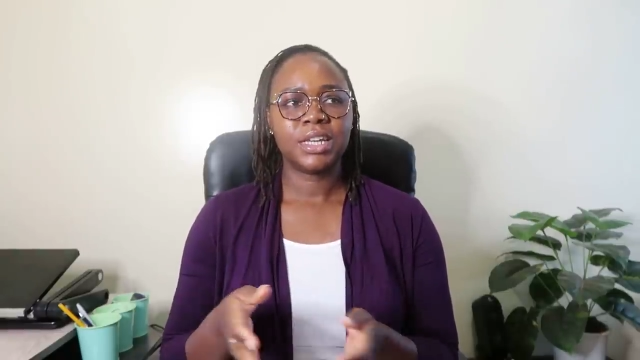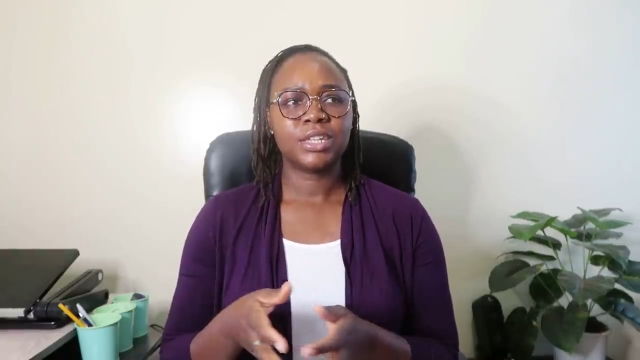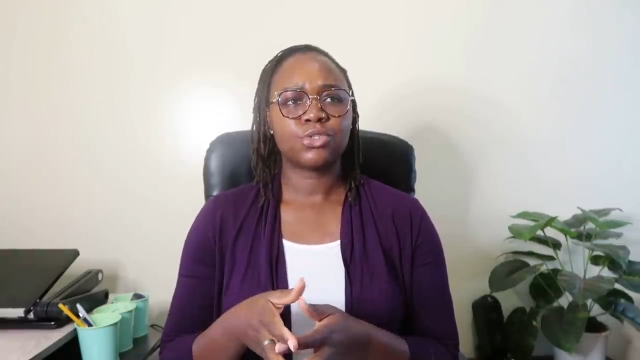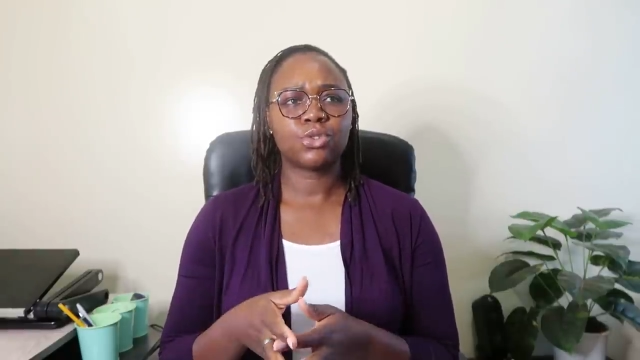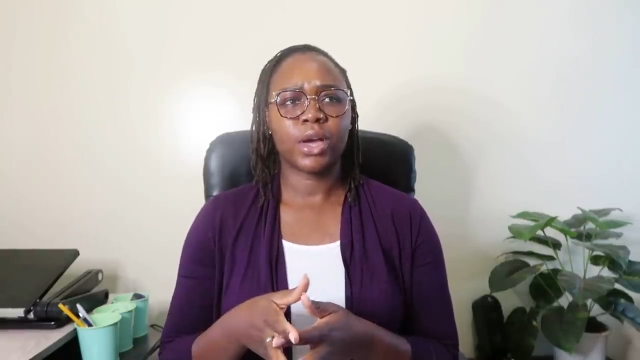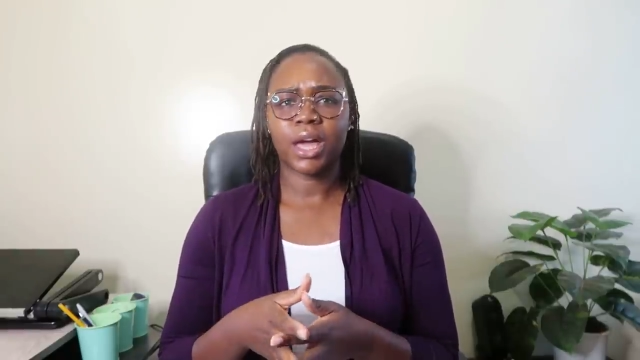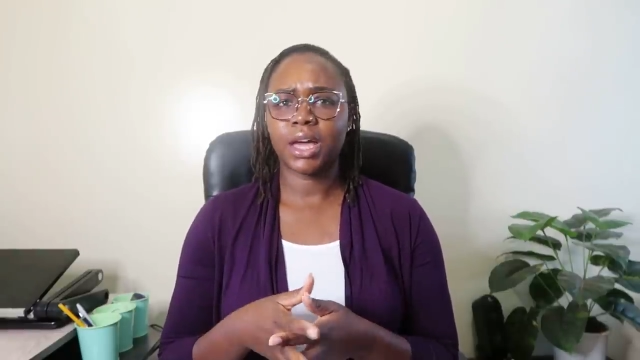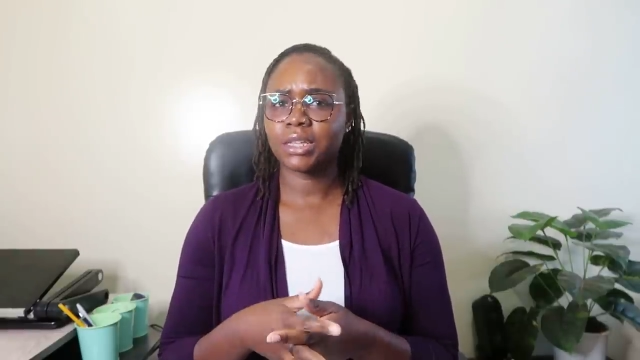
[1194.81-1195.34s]

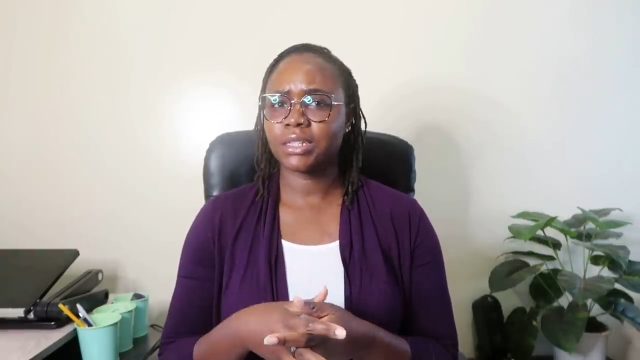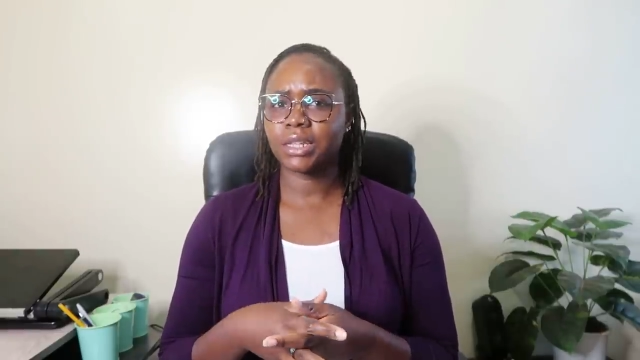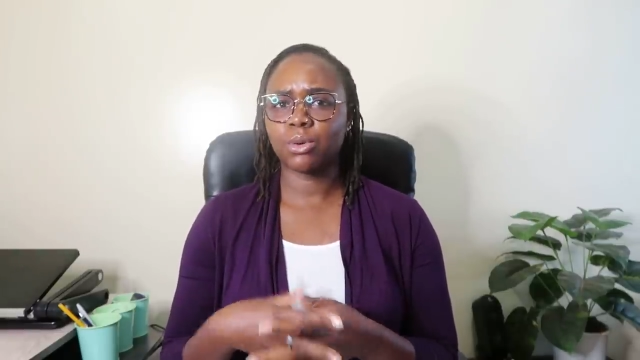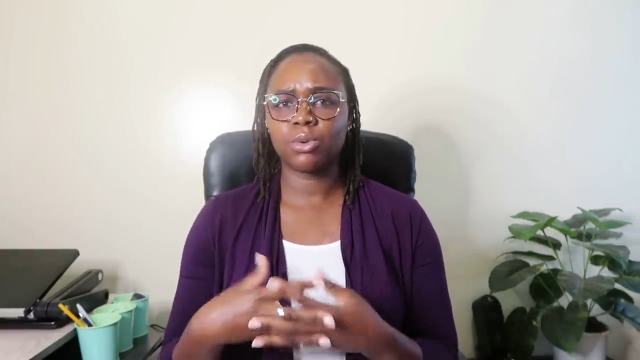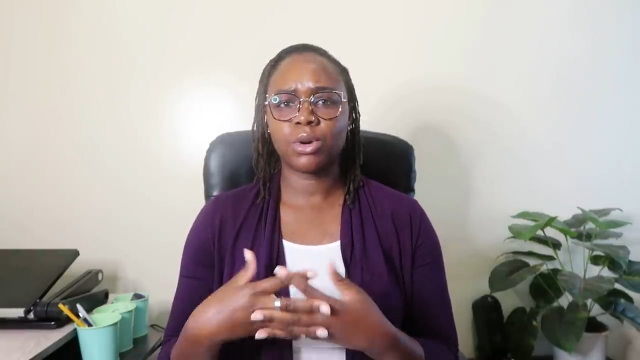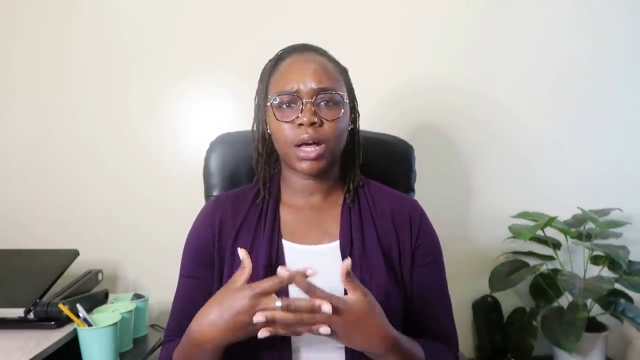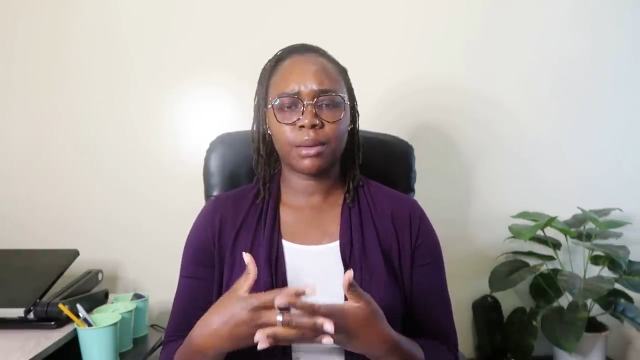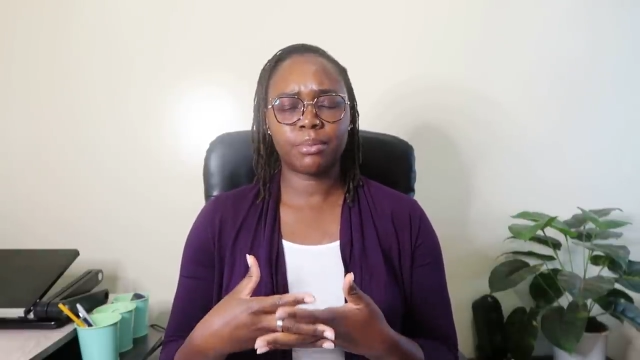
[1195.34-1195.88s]
So I asked
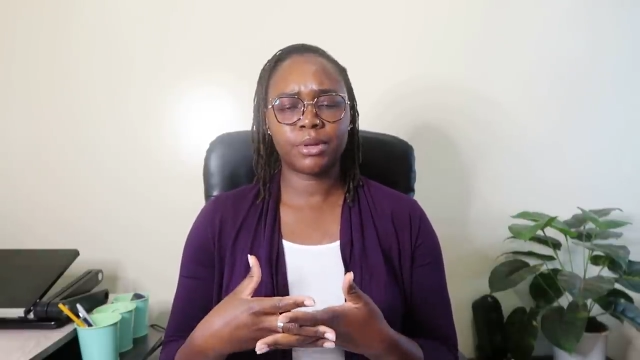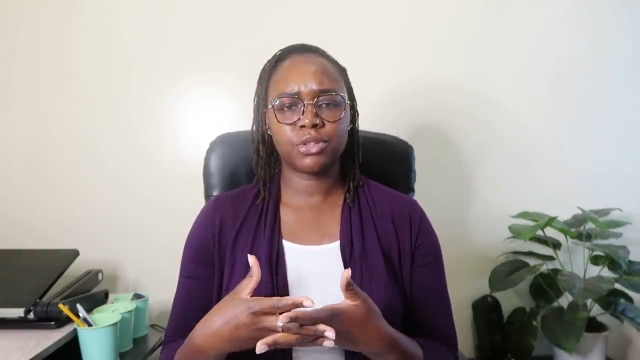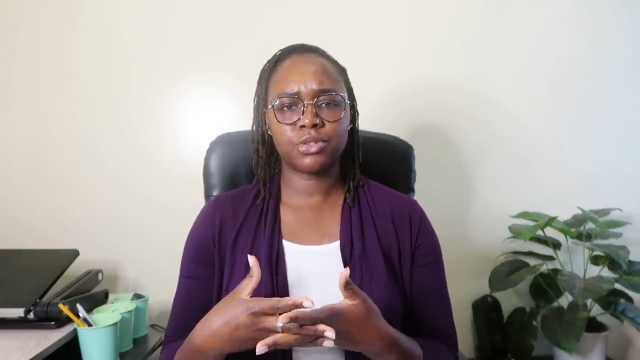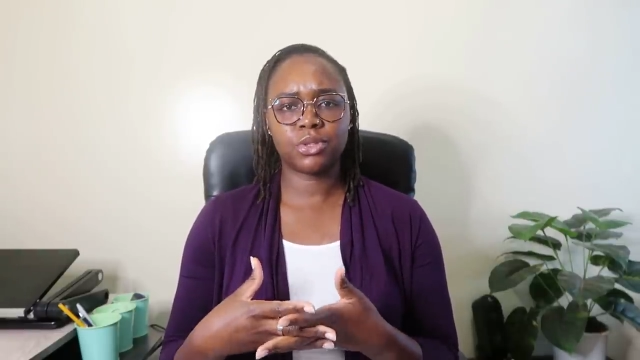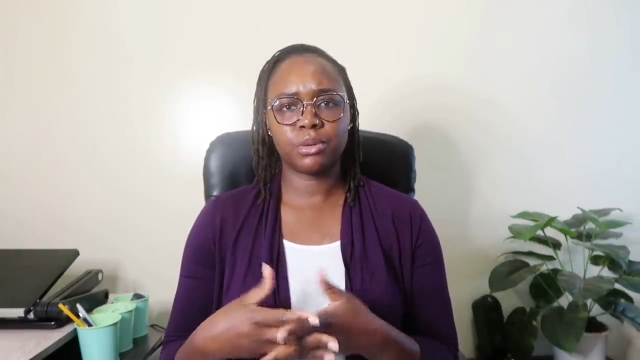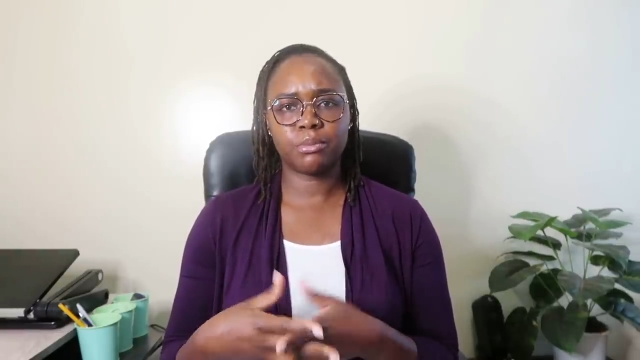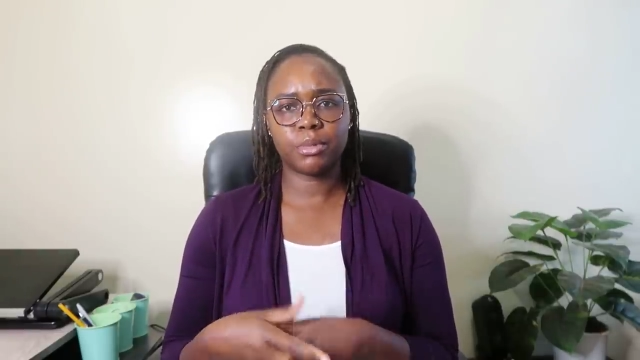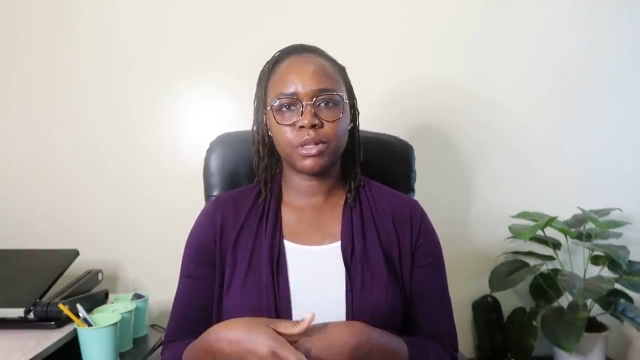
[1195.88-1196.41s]
her what happened
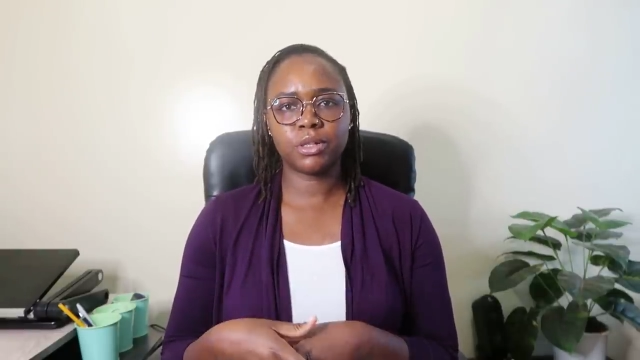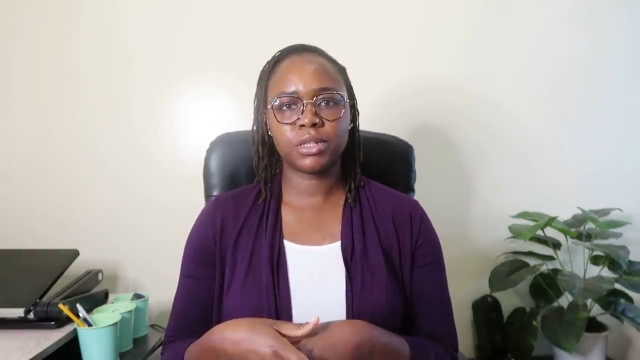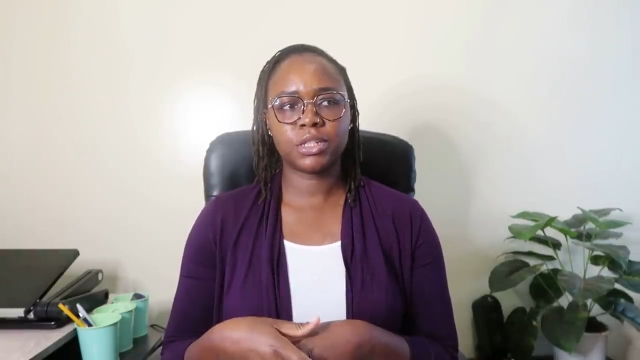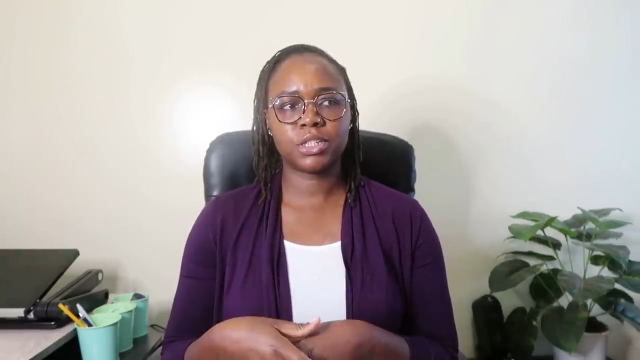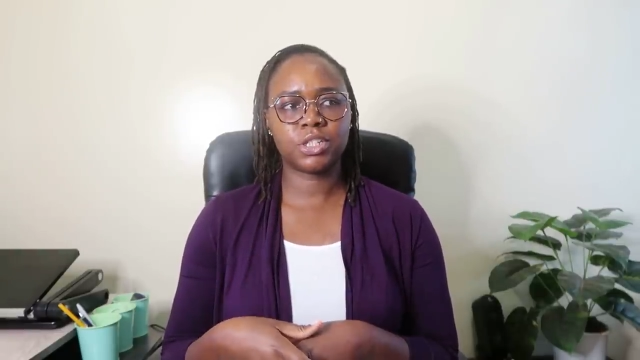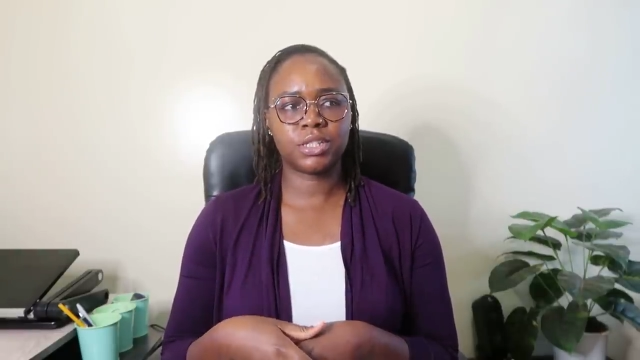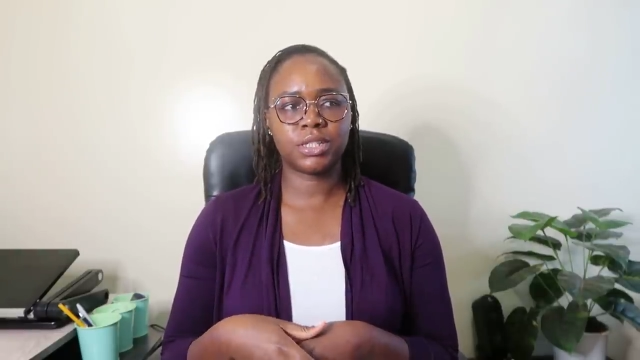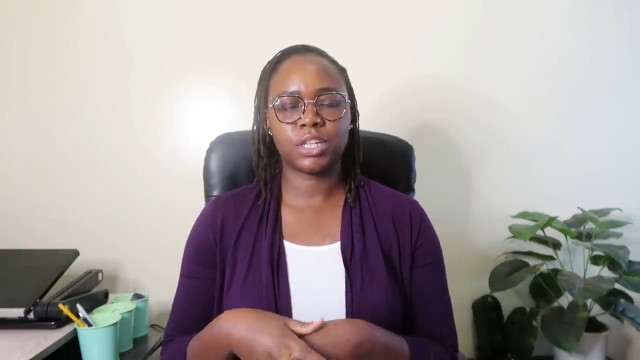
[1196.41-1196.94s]
to the milk.
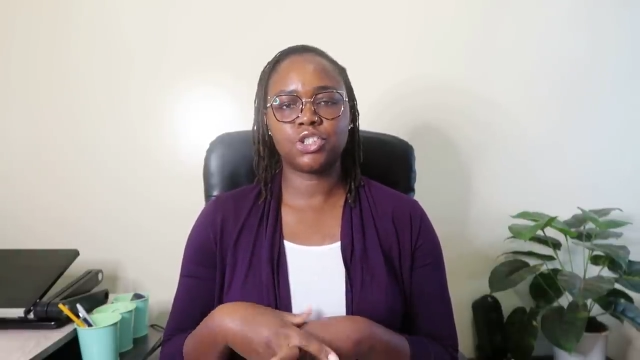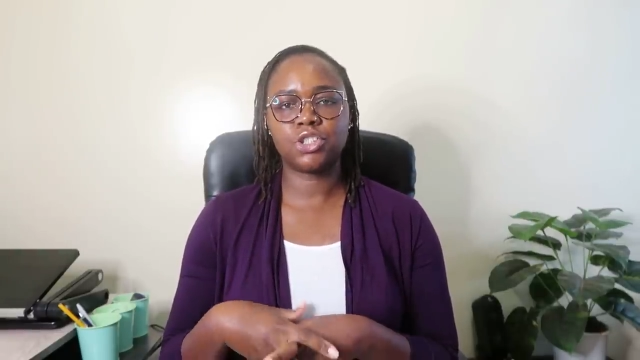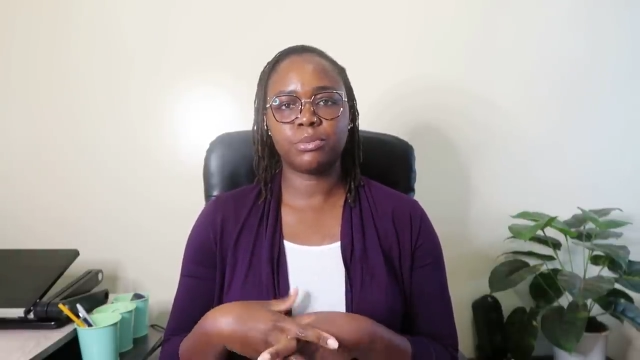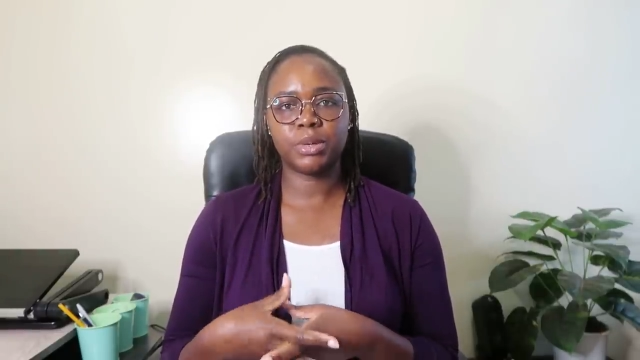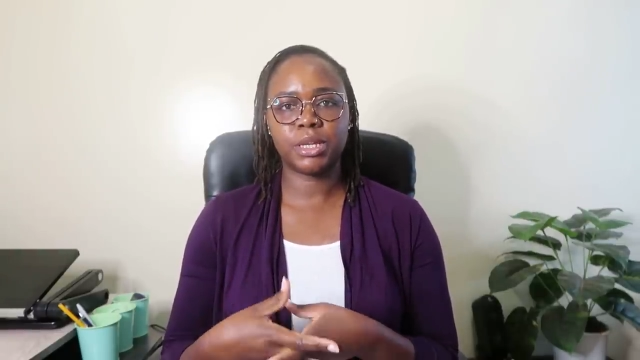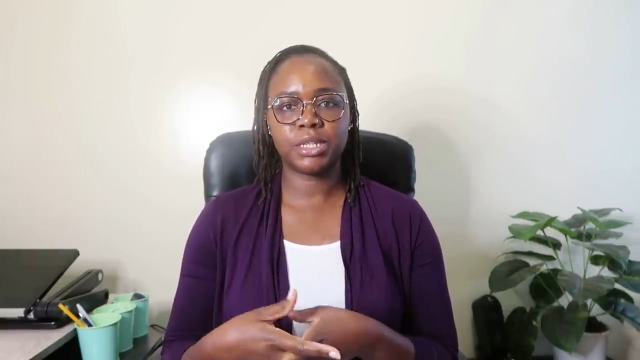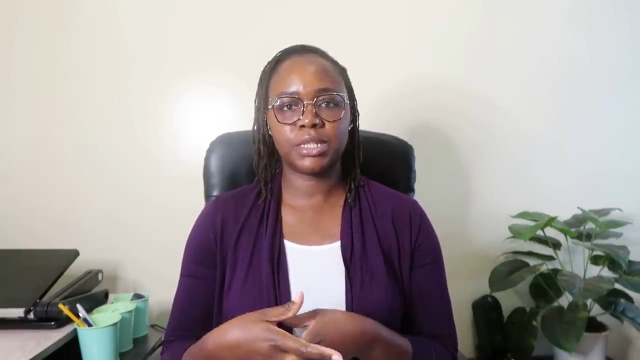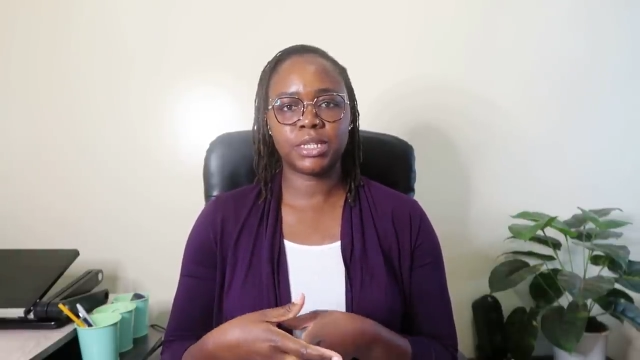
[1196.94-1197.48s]
She said she
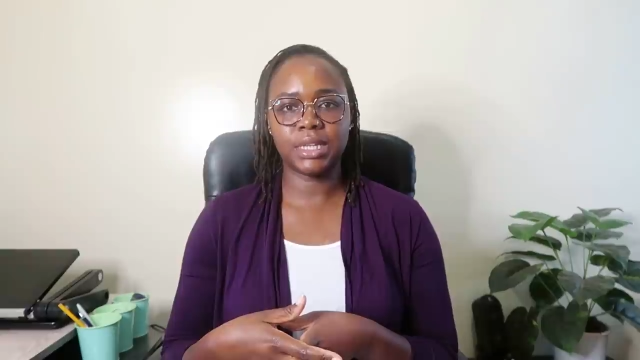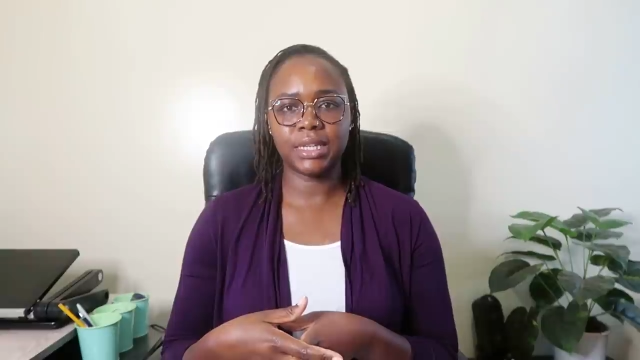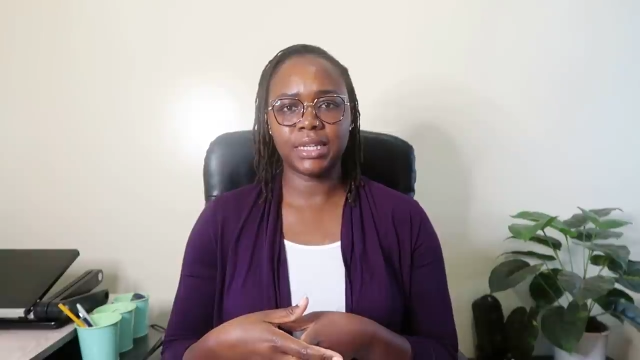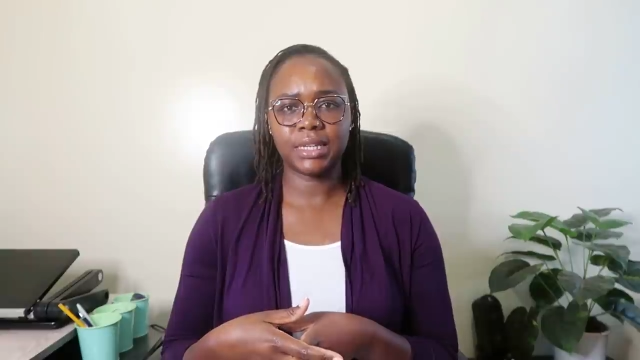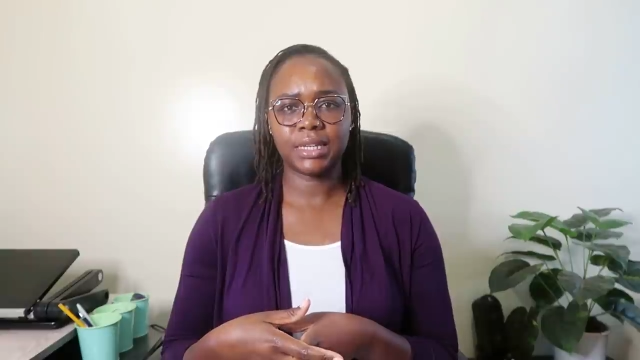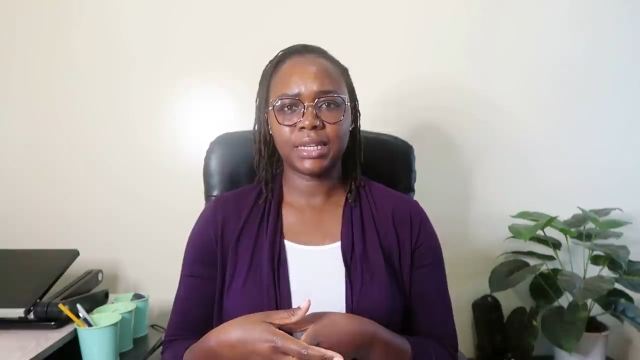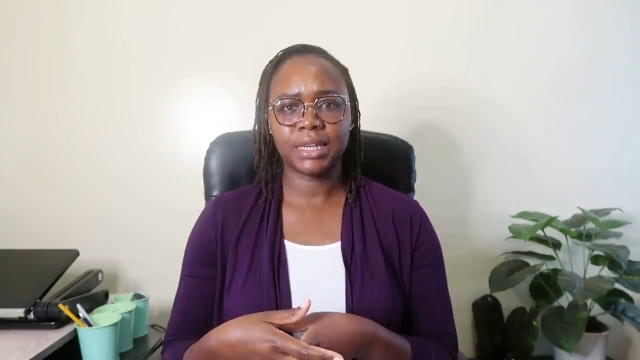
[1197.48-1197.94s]
made tea.